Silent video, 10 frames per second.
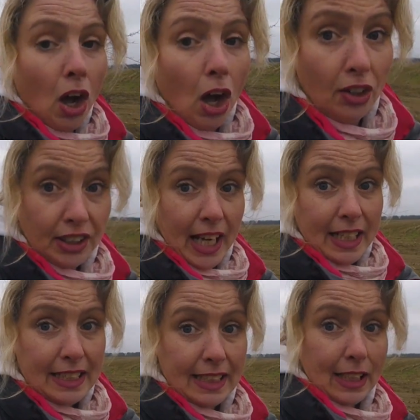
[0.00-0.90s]
On the
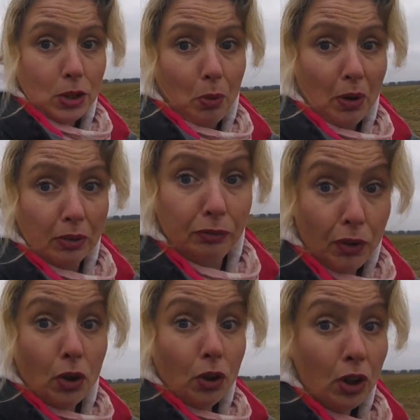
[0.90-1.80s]

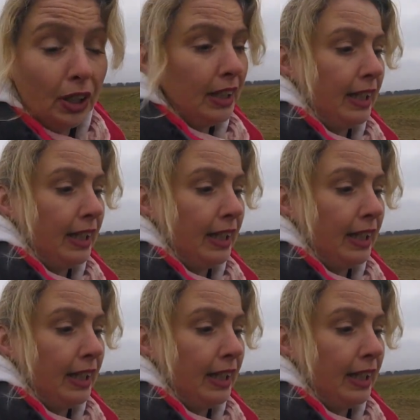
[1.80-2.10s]
A614,